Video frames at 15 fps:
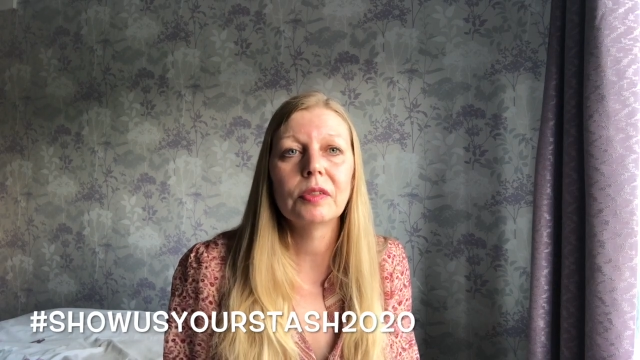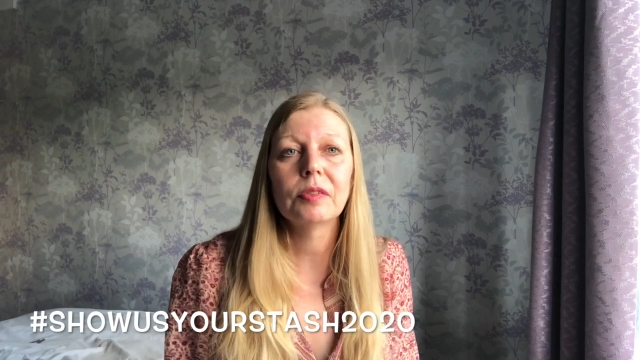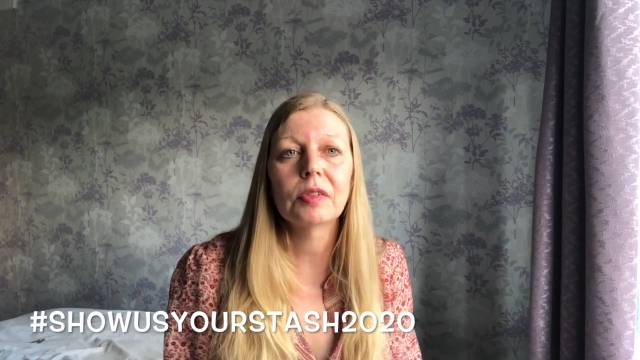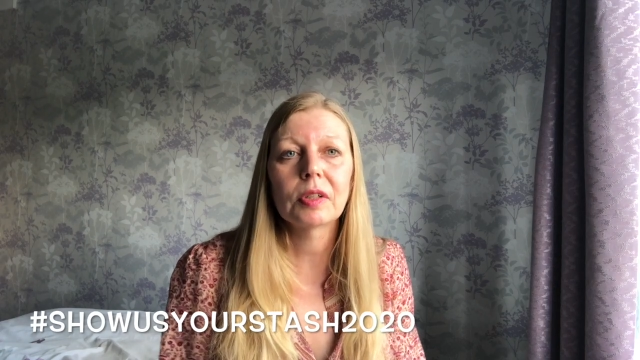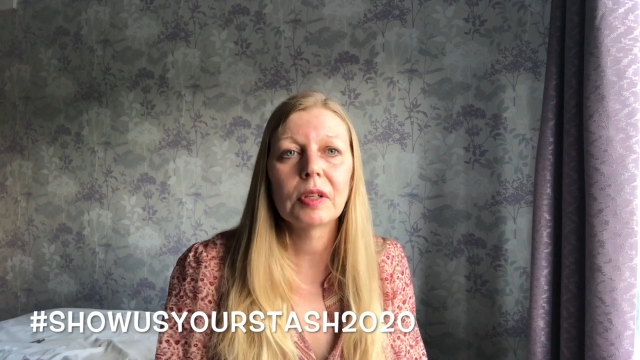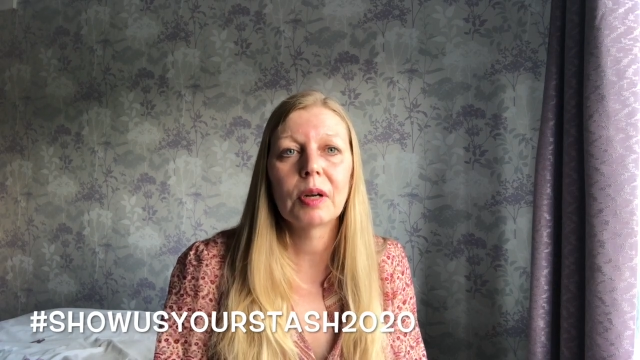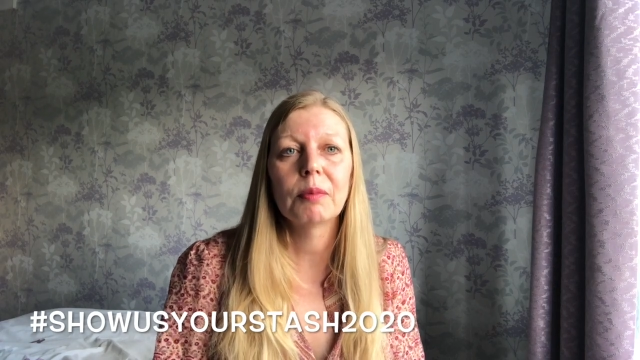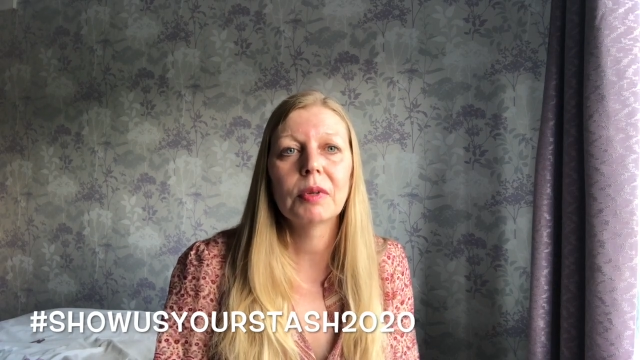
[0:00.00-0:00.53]

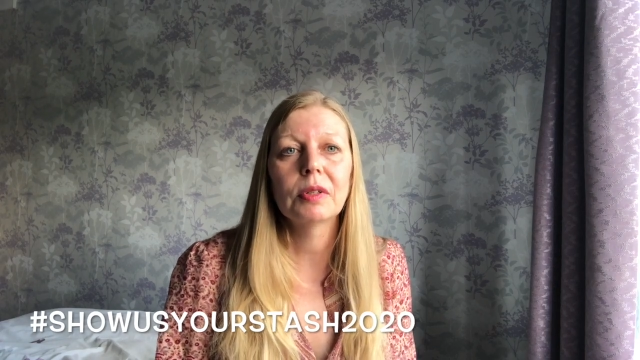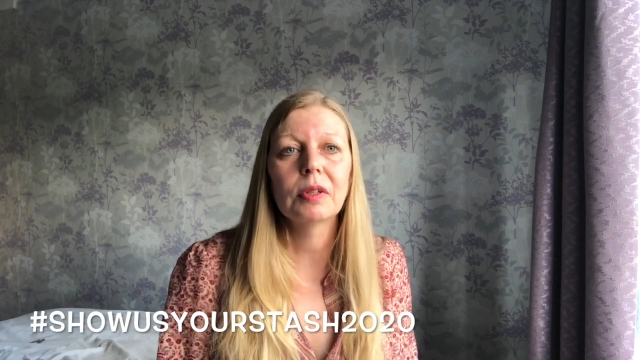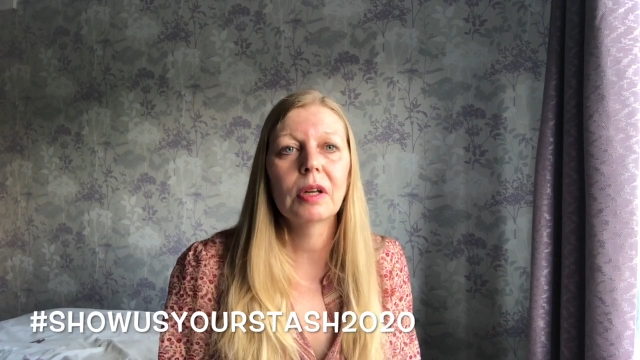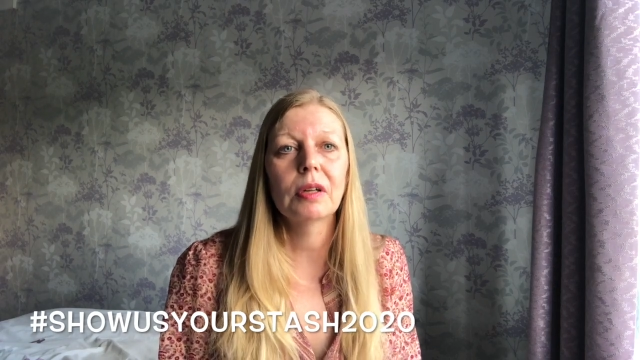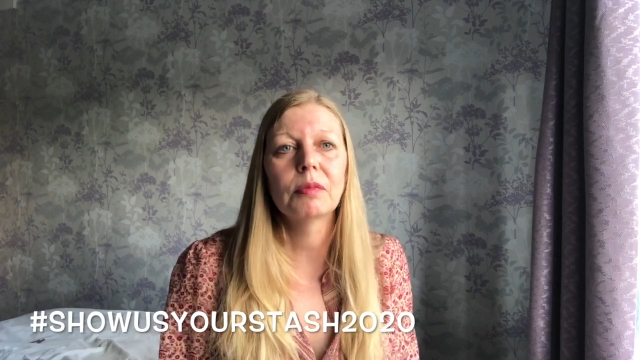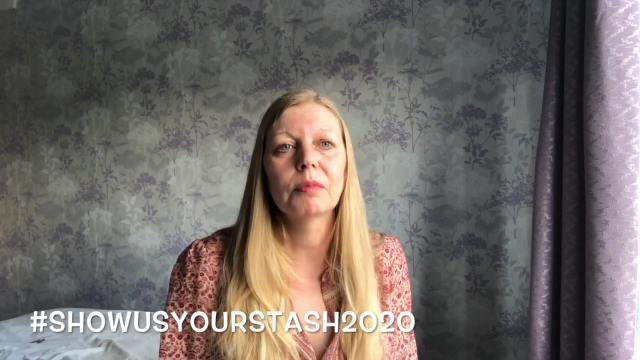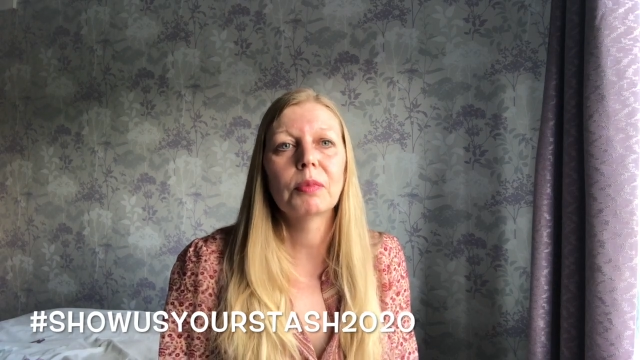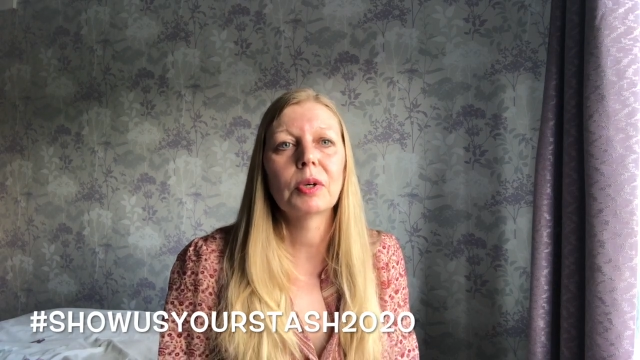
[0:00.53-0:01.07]
Instagram
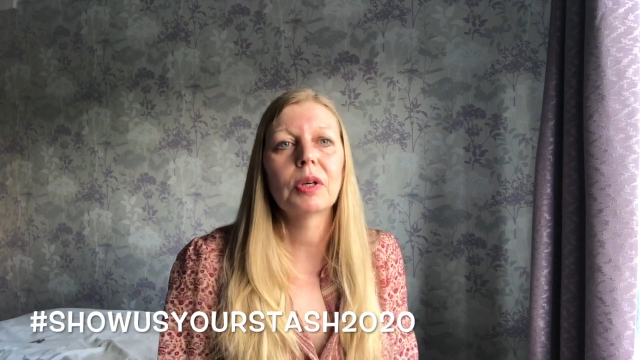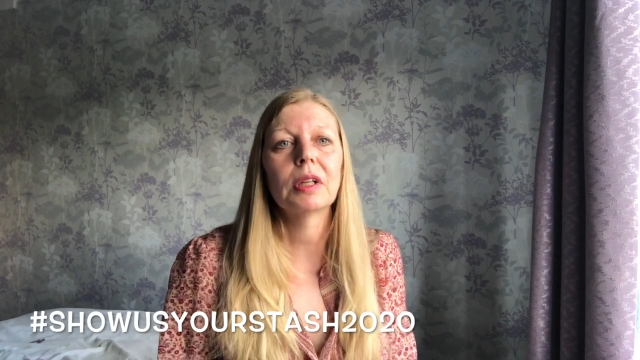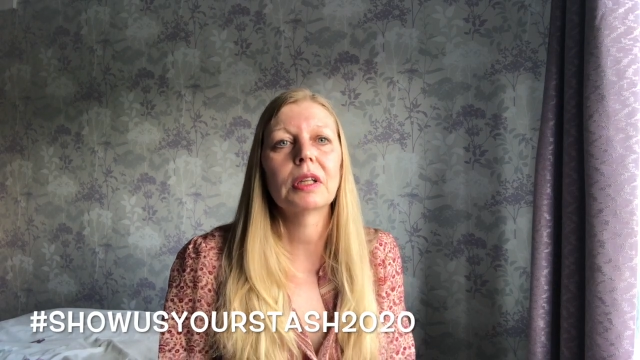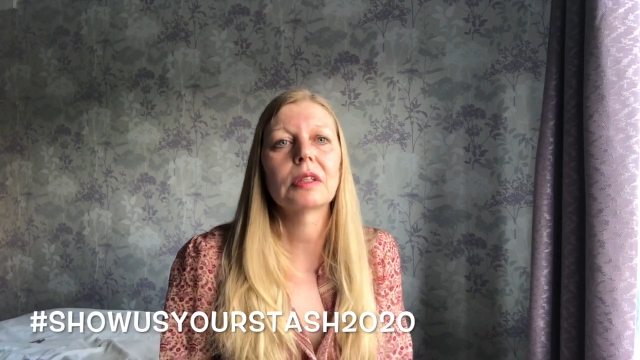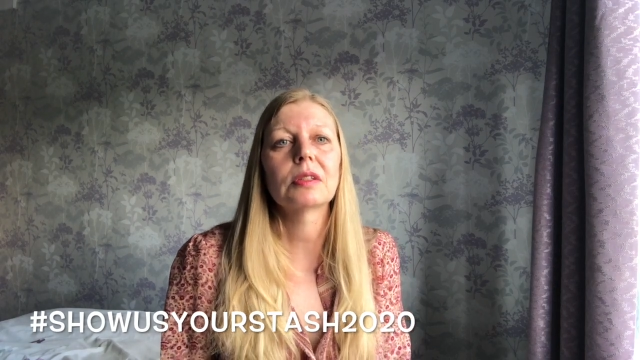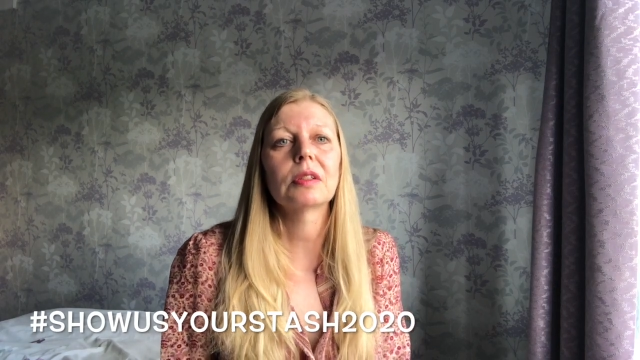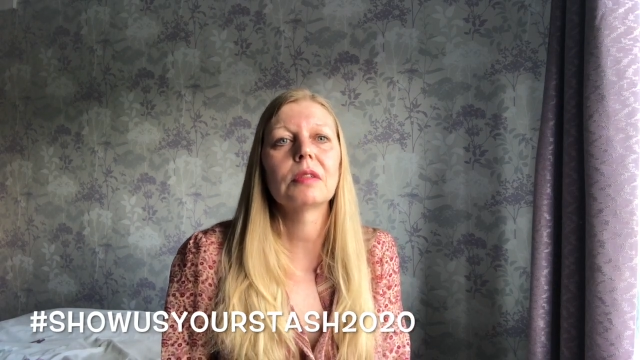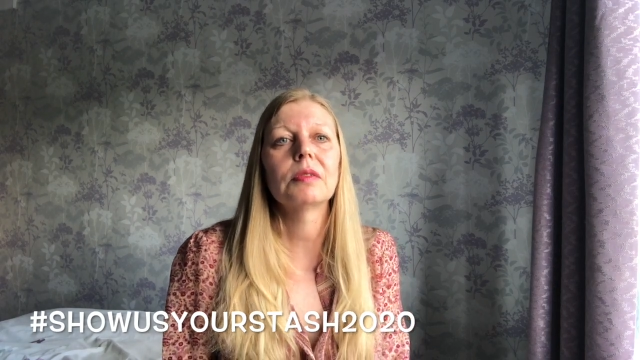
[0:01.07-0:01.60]
and put a
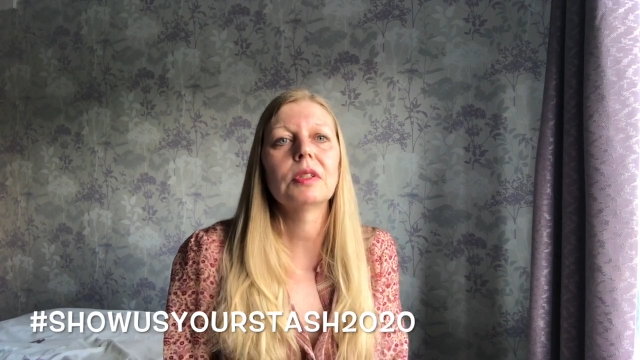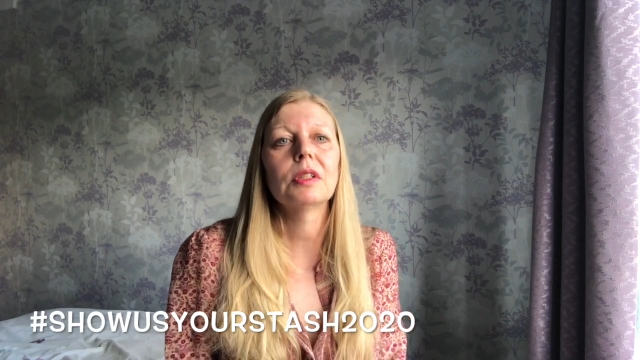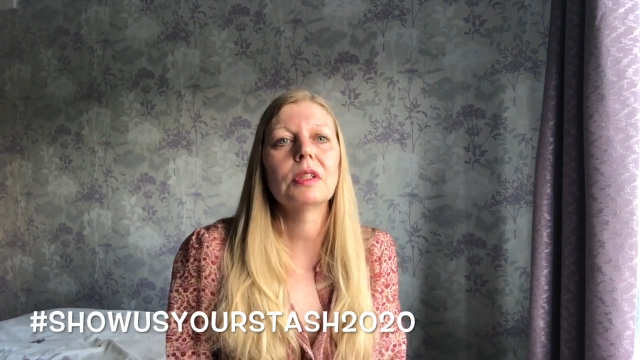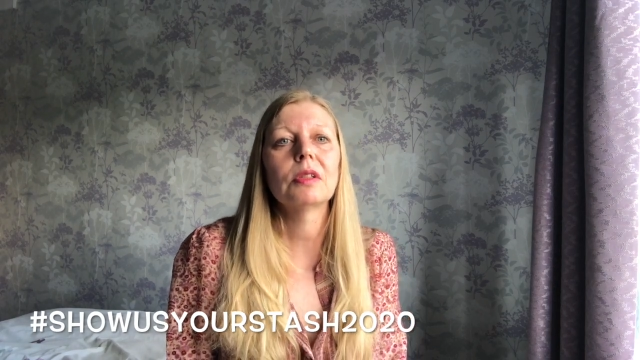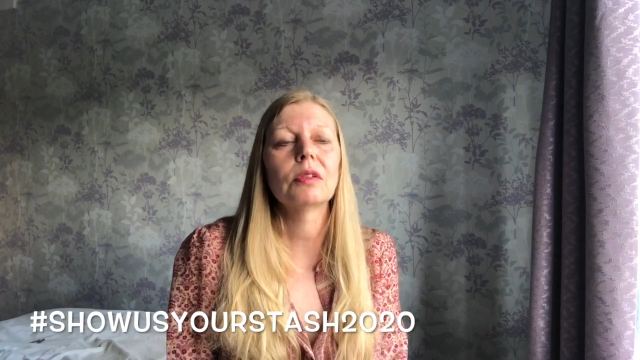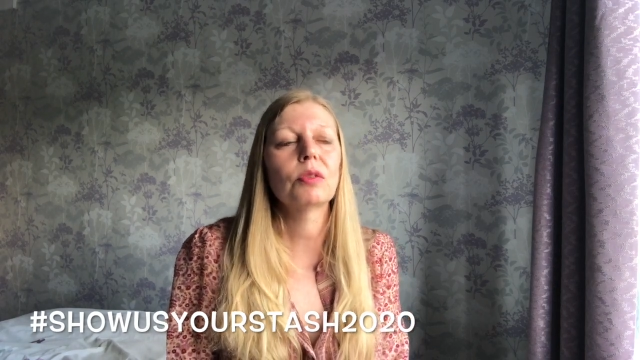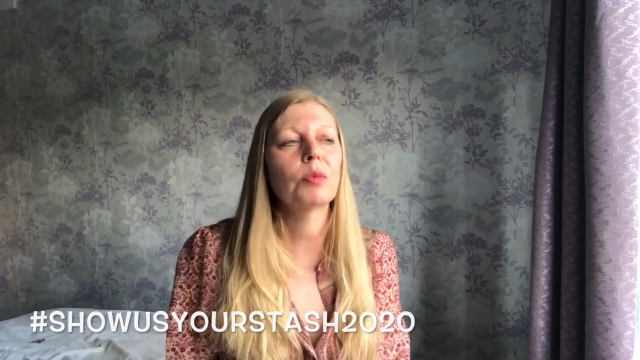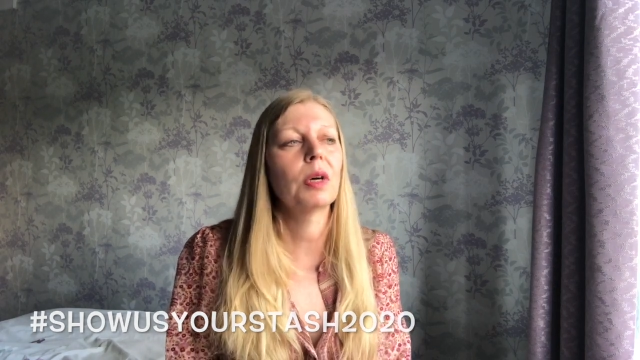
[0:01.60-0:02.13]
link to the
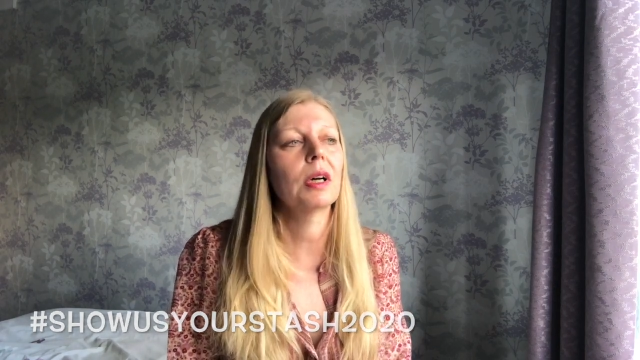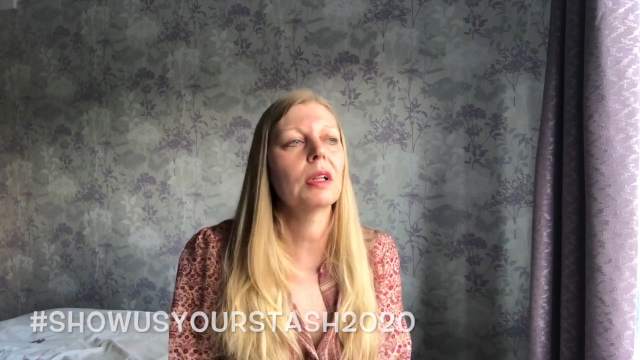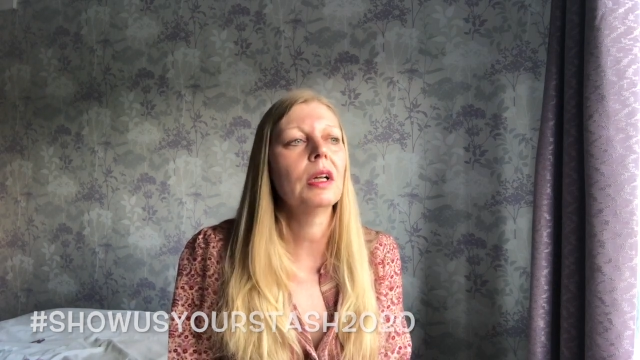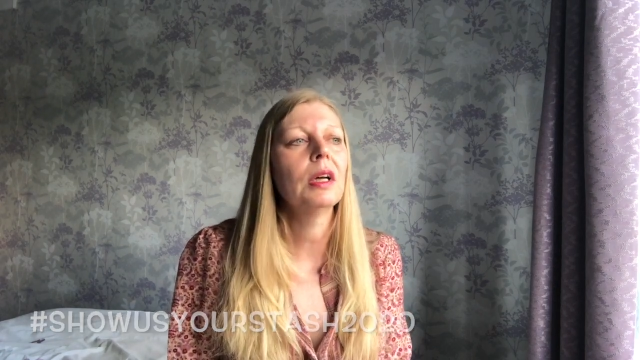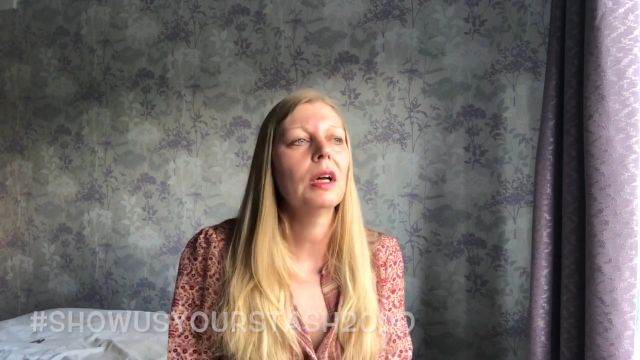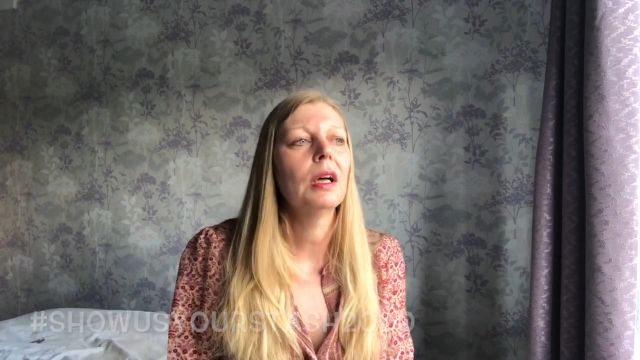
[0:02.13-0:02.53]
video as well.